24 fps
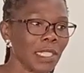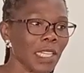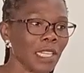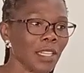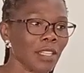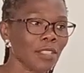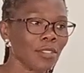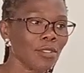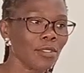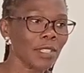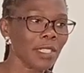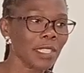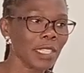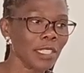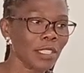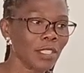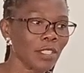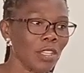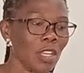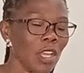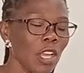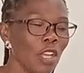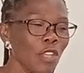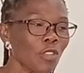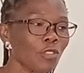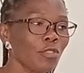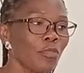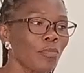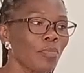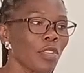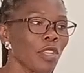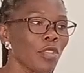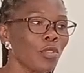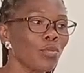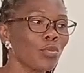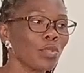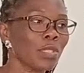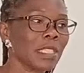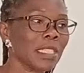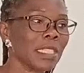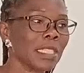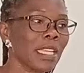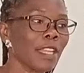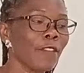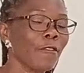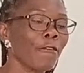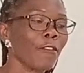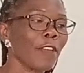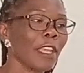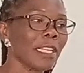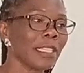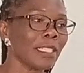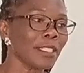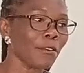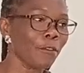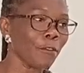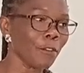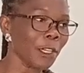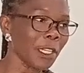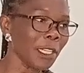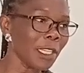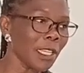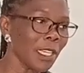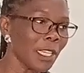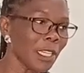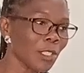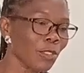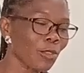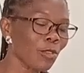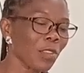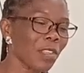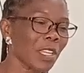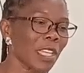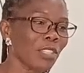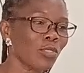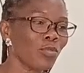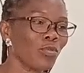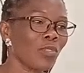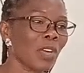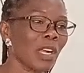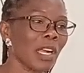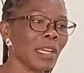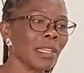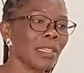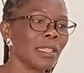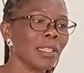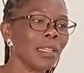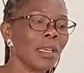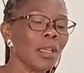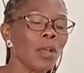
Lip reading: The resources should be used effectively so that you can